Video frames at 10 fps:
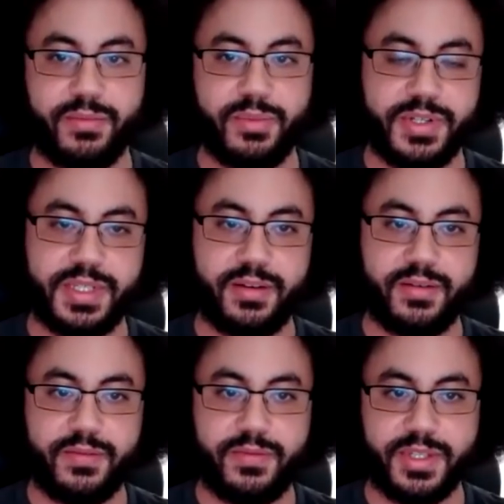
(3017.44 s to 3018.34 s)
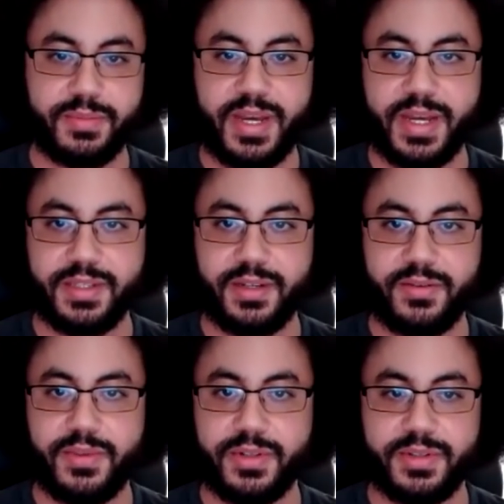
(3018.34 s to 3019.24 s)
percent false positive.
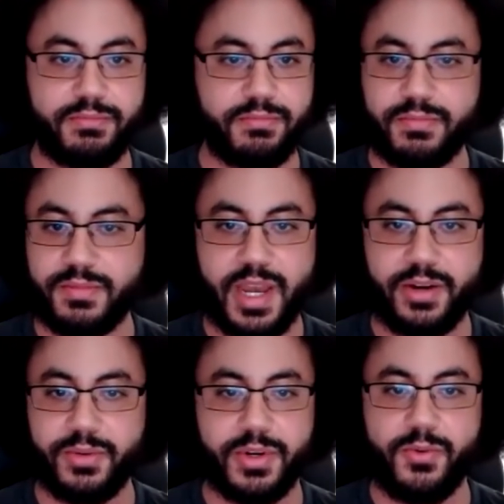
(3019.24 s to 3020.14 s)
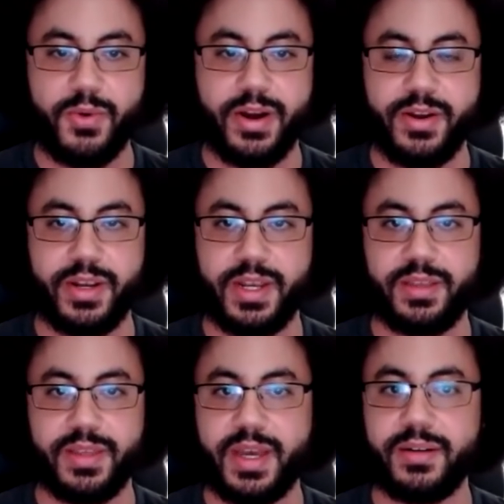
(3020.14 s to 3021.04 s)
There's, I don't know where you're getting
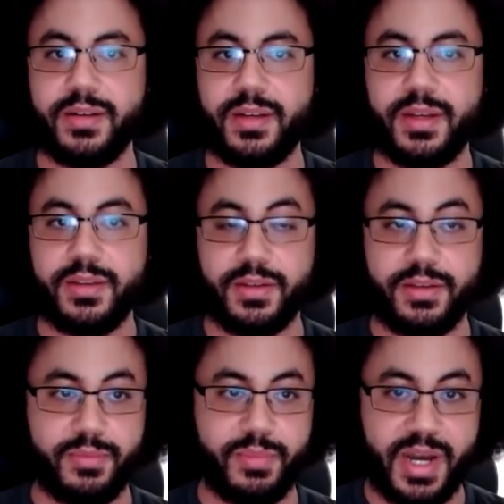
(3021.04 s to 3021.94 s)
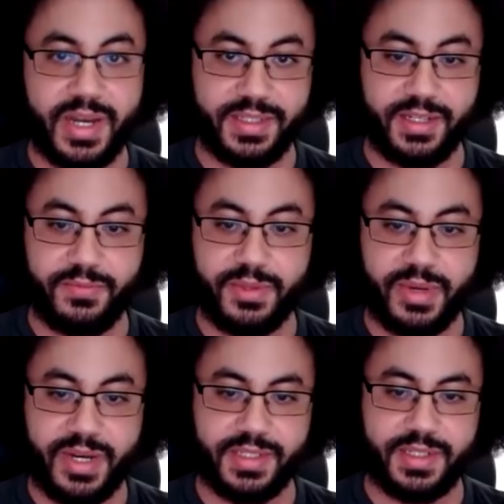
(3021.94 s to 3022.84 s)
that. The, the, positive, the
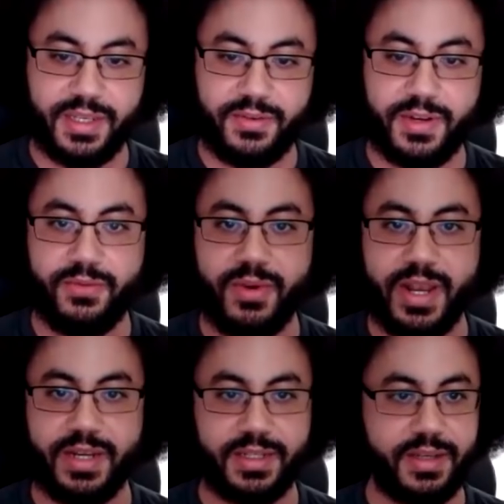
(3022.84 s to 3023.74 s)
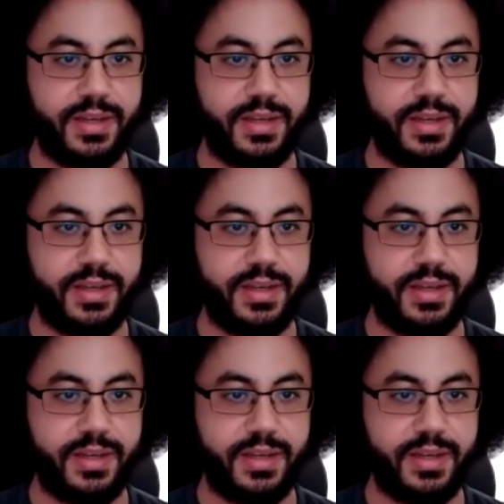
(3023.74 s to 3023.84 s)
positivity rate